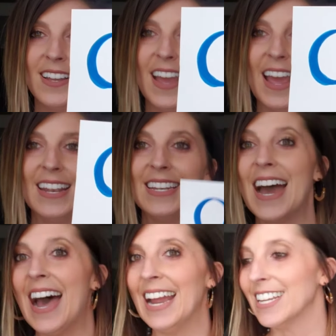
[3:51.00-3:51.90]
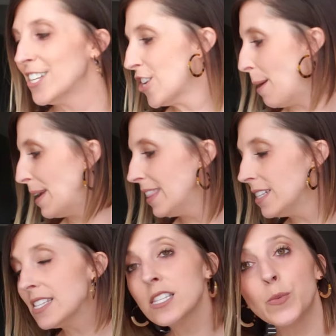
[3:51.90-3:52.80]
and 9. Good job. And
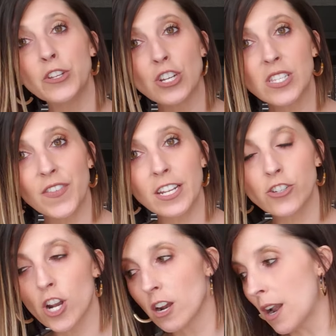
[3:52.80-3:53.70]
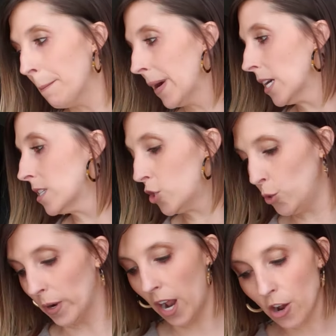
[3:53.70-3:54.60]
then since we just finished our numbers to
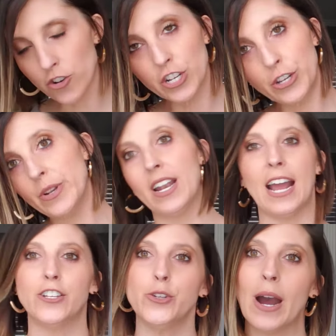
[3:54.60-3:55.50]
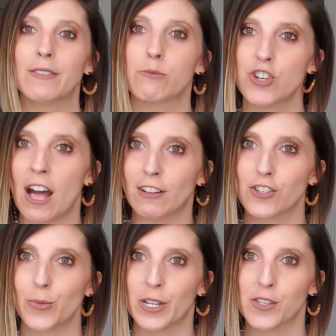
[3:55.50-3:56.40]
100 unit, I do have some
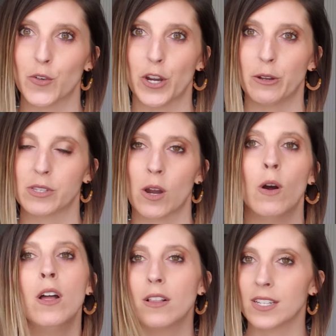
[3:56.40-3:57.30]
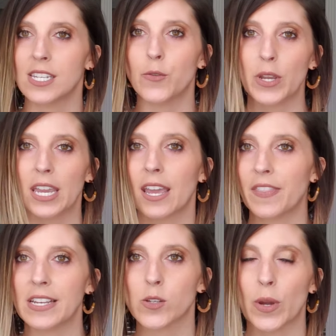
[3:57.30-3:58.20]
challenge ones for you. So let's see if we can get
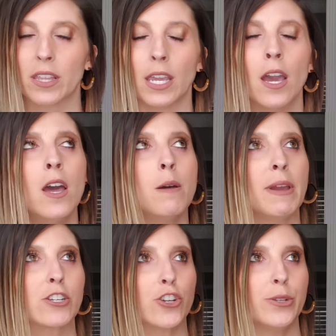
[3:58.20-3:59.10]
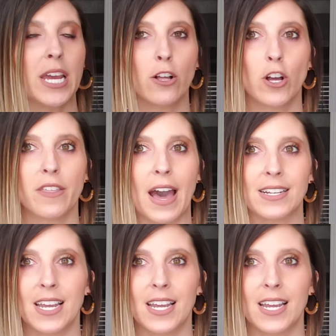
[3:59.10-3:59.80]
these quickly. Make sure you take a look at that